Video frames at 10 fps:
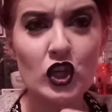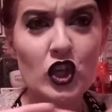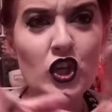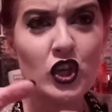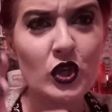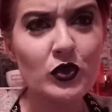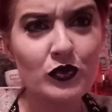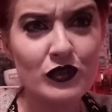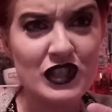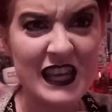
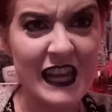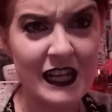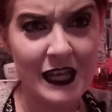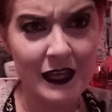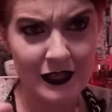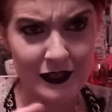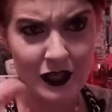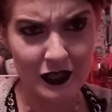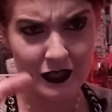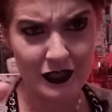cocoons,
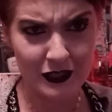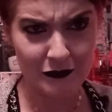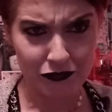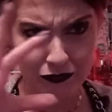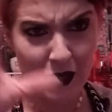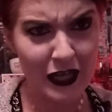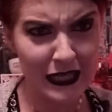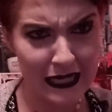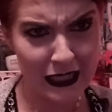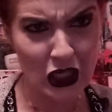the cotton
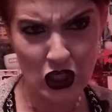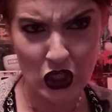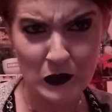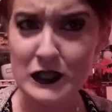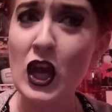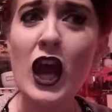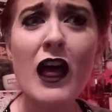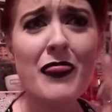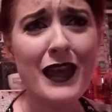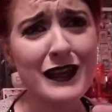candy cocoons,
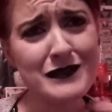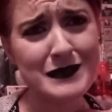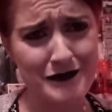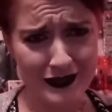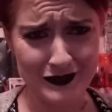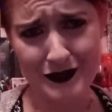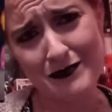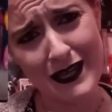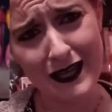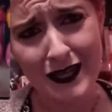that used to mess with
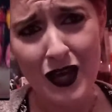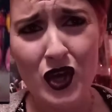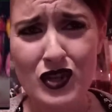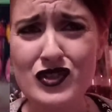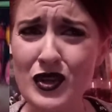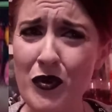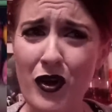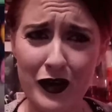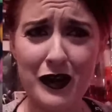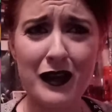me so
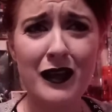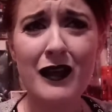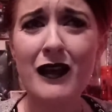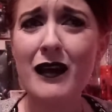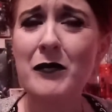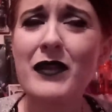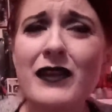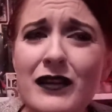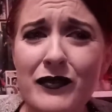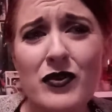hard. But
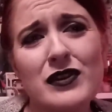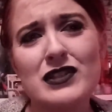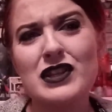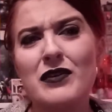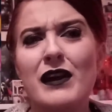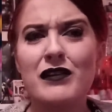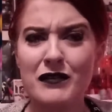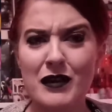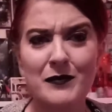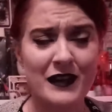then, of course, I
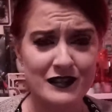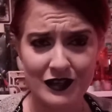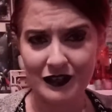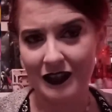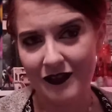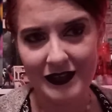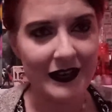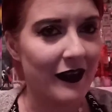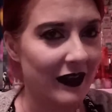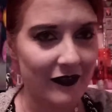grew up and I started to love
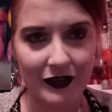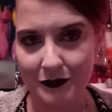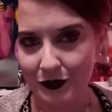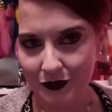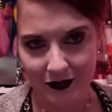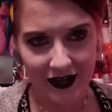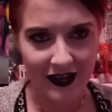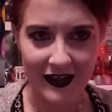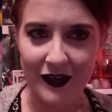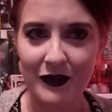it. Now I have it on
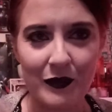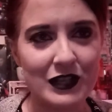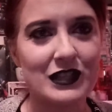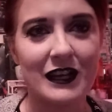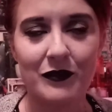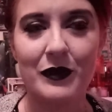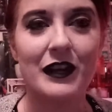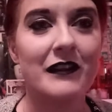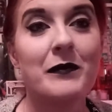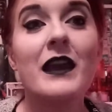Blu-ray. Now I watch it
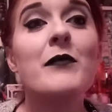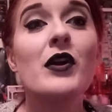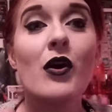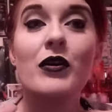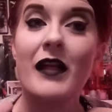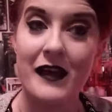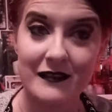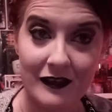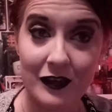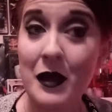anywhere. It's become a cult
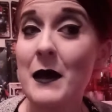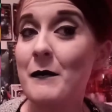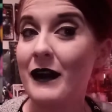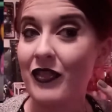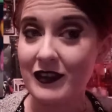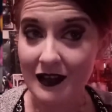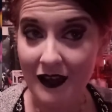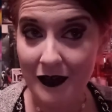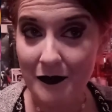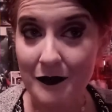classic. But at the
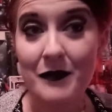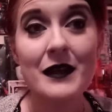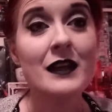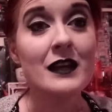time,